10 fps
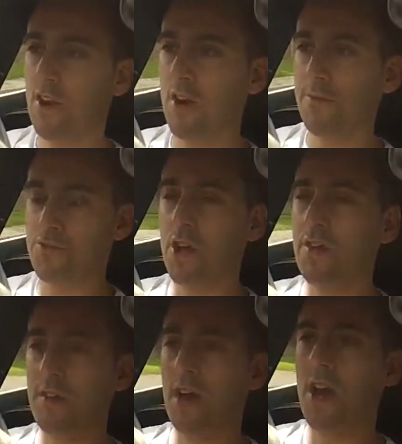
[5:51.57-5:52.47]
I've
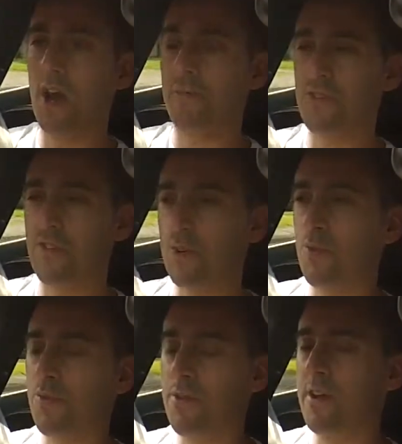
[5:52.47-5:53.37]
driven
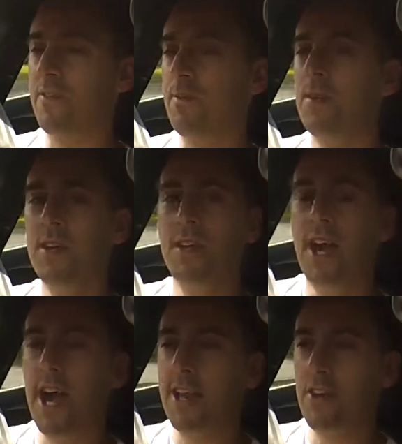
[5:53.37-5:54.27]
all three of them,
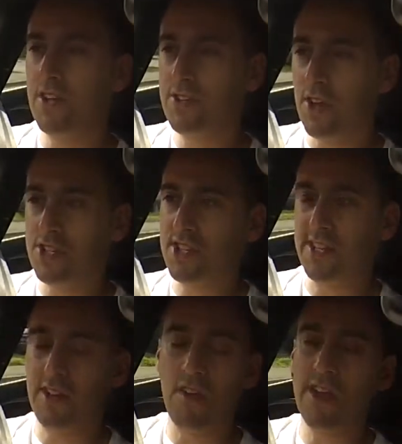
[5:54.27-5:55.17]
and I just
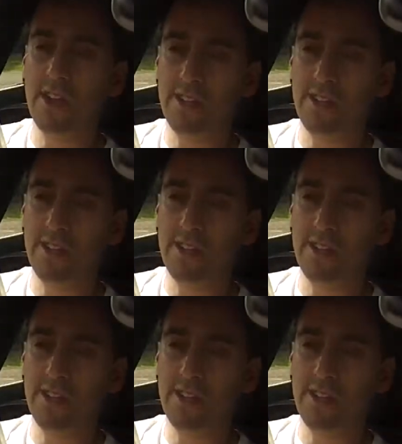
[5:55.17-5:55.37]
think they're great.